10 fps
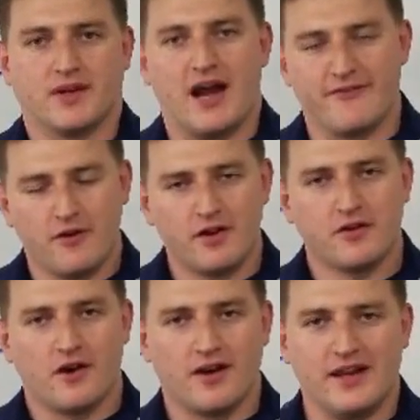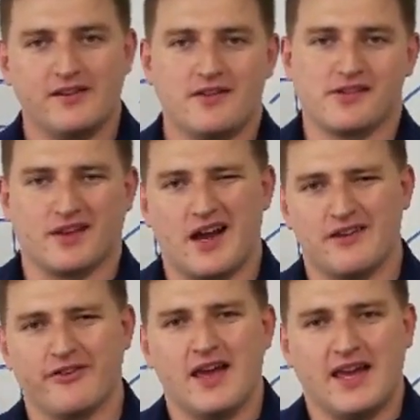I've already gone into this and kind
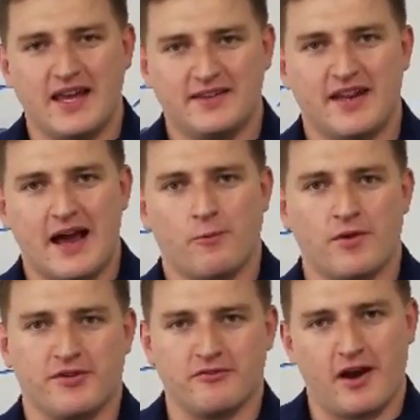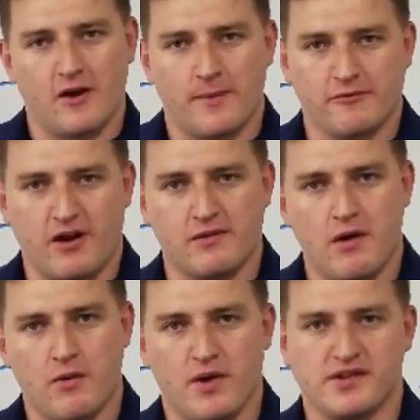of hinted at what the writing arm and writing
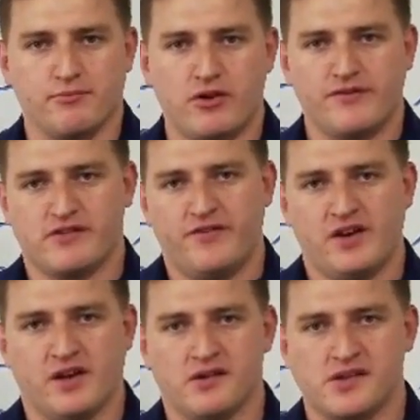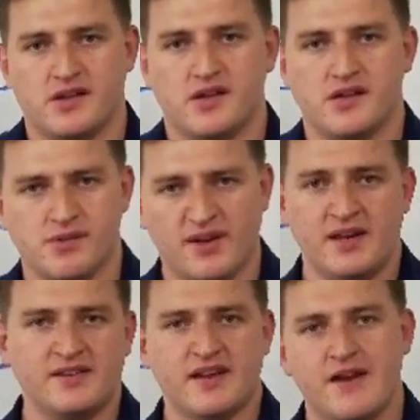moment was in previous videos, so I
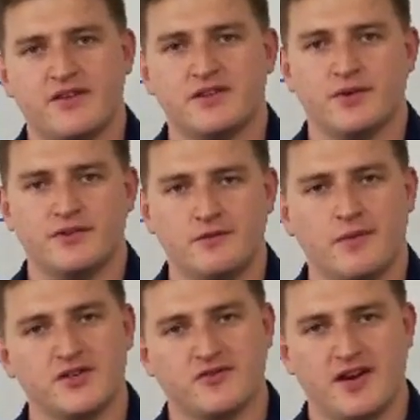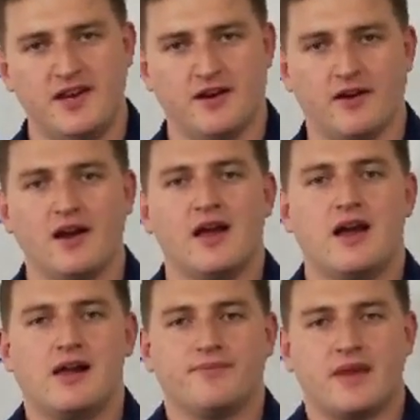didn't dive into it too much right here.
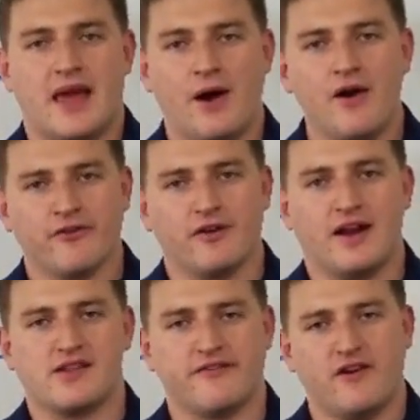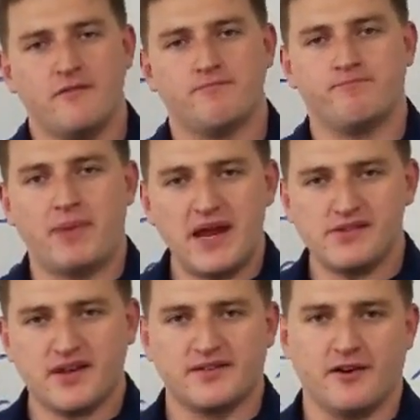However, it's a very
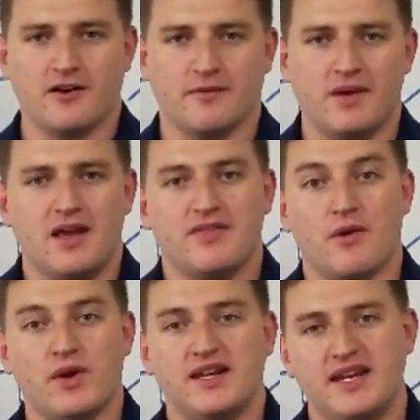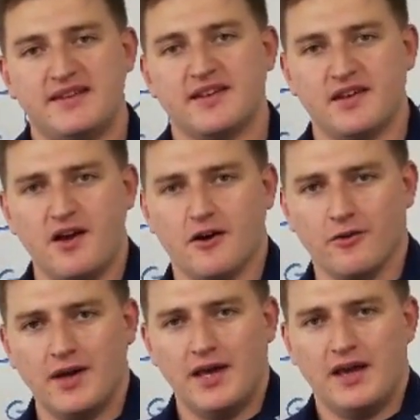basic term that we need to know
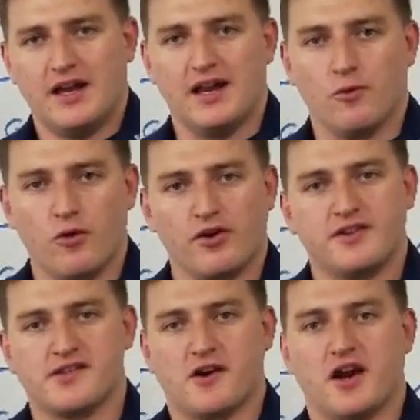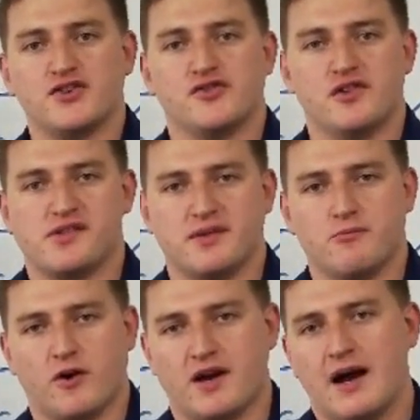in order to start introducing
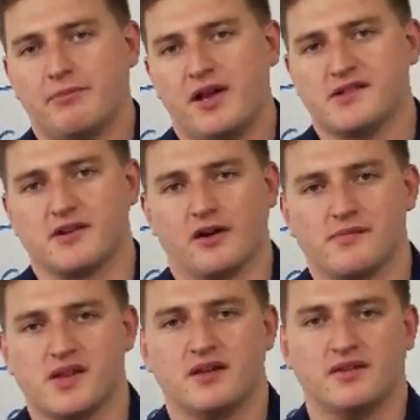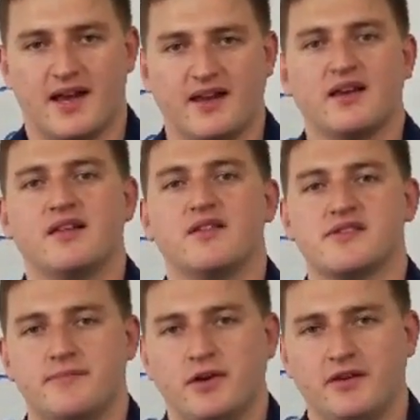more complex terms like the
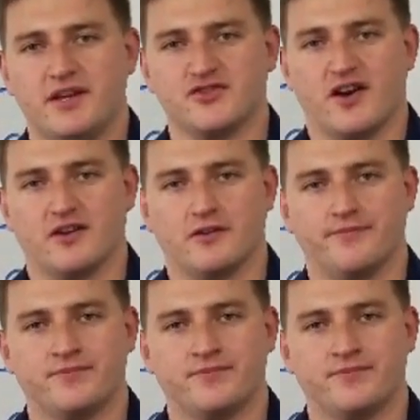stability triangle.